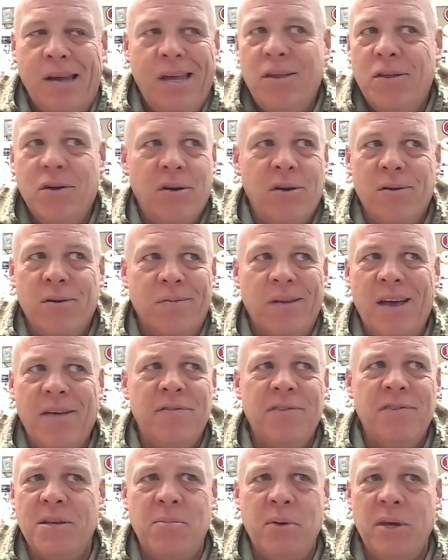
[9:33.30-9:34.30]
either
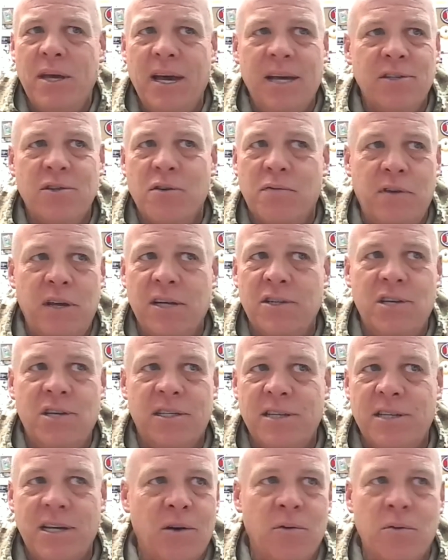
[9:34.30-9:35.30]
FCPS or
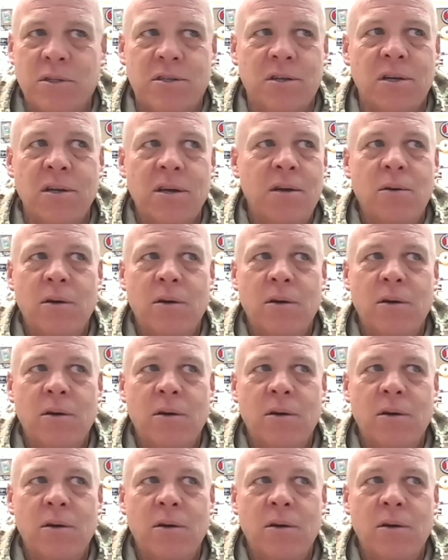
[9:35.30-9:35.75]
VHSL, which